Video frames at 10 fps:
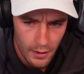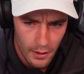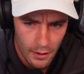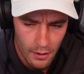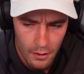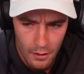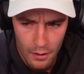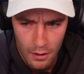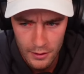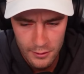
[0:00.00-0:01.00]
Yeah,
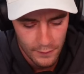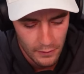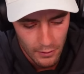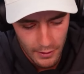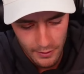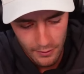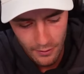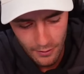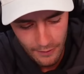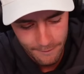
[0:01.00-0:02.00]
I feel like
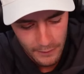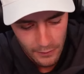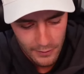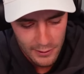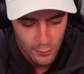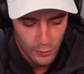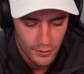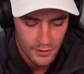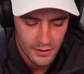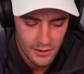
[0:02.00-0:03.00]
the
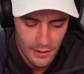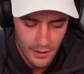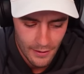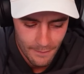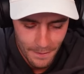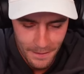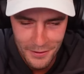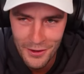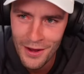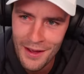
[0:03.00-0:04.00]
Swans.
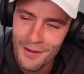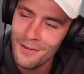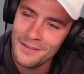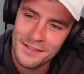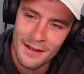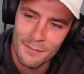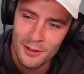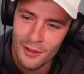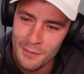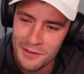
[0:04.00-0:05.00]
You know how
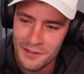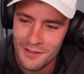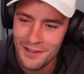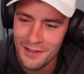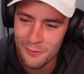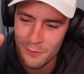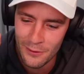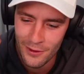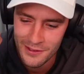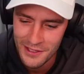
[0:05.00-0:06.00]
sometimes you just
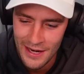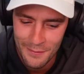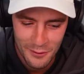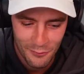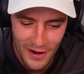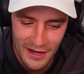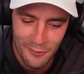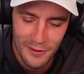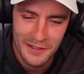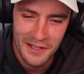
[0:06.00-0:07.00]
feel like teams are ready
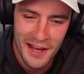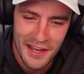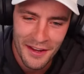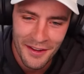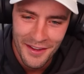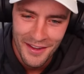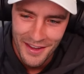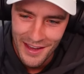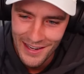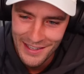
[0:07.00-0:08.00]
for the taking,
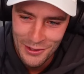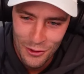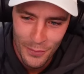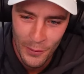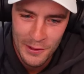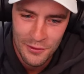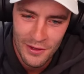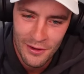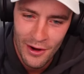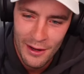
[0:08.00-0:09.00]
and you boys are
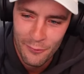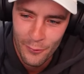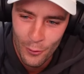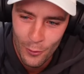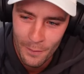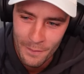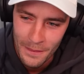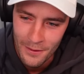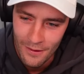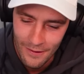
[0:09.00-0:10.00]
in great form.
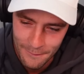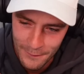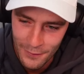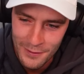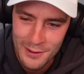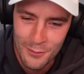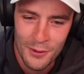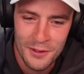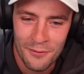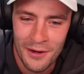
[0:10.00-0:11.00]
I feel like the
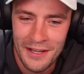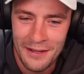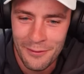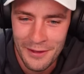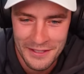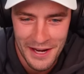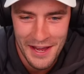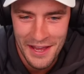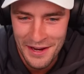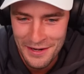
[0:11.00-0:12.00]
Swans are ready for the
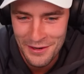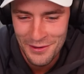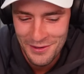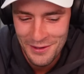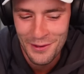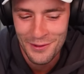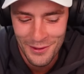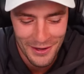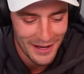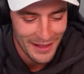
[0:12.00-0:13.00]
taking, and
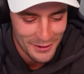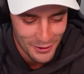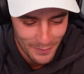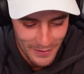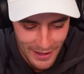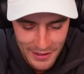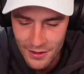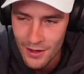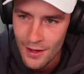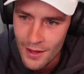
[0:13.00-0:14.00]
you're going to get the job done. Is
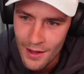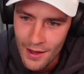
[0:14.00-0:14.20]
there